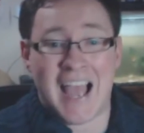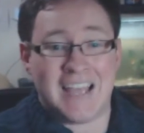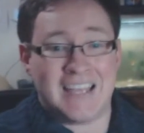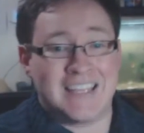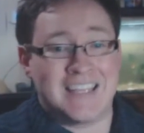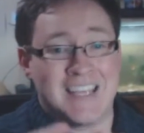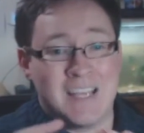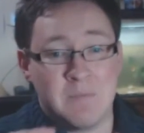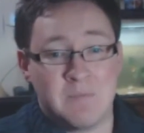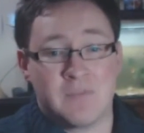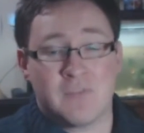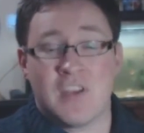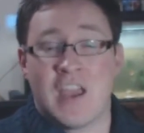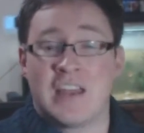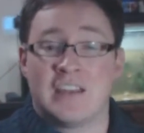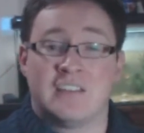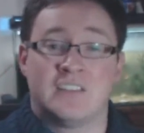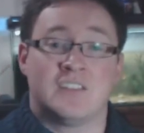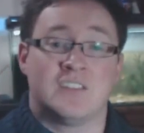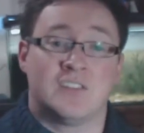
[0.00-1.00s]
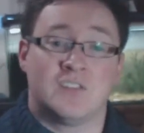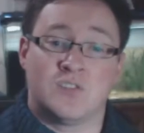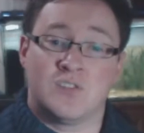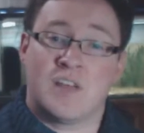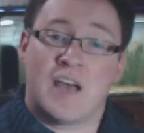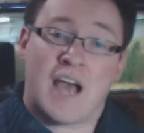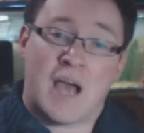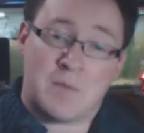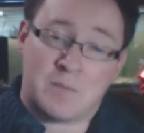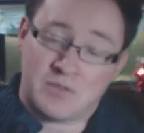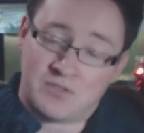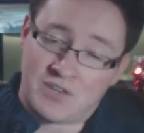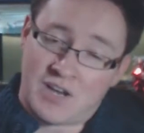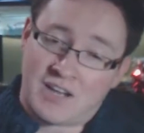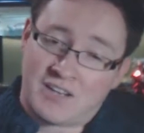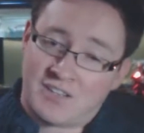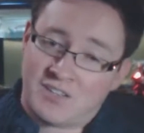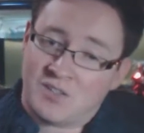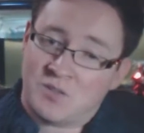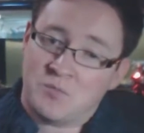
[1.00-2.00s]
I keep threatening to do the Hammer
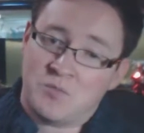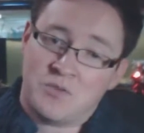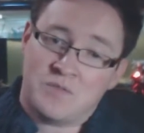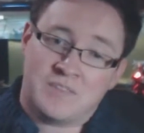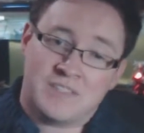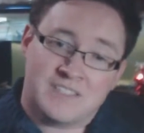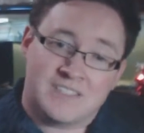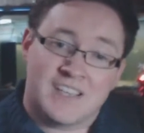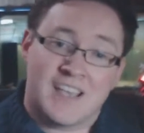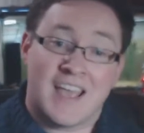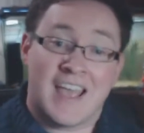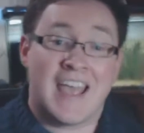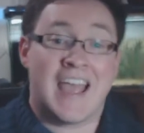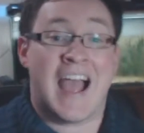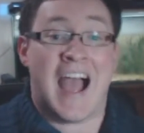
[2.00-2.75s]
Dracula movies.